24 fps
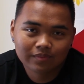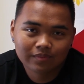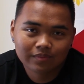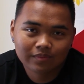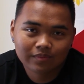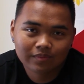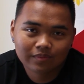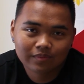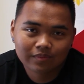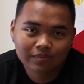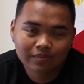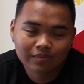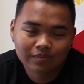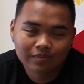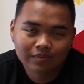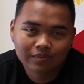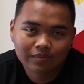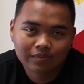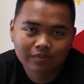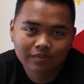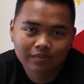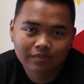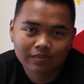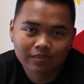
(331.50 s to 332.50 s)

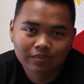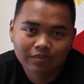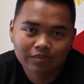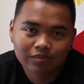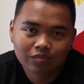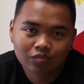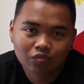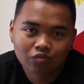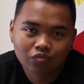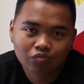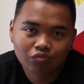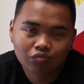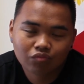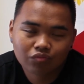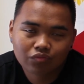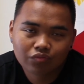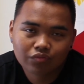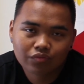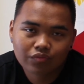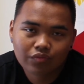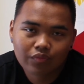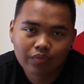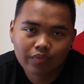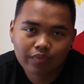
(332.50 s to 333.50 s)

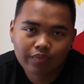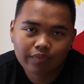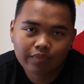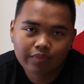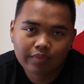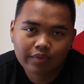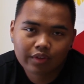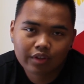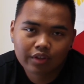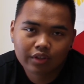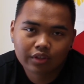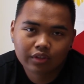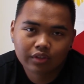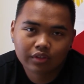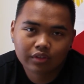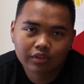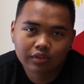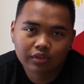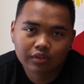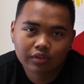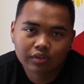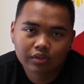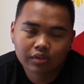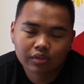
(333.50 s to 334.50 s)

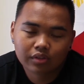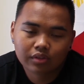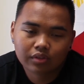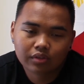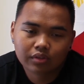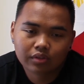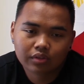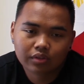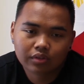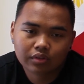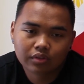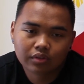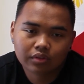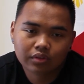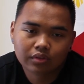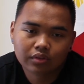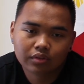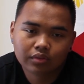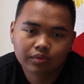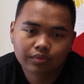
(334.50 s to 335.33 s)
The person shown says nothing.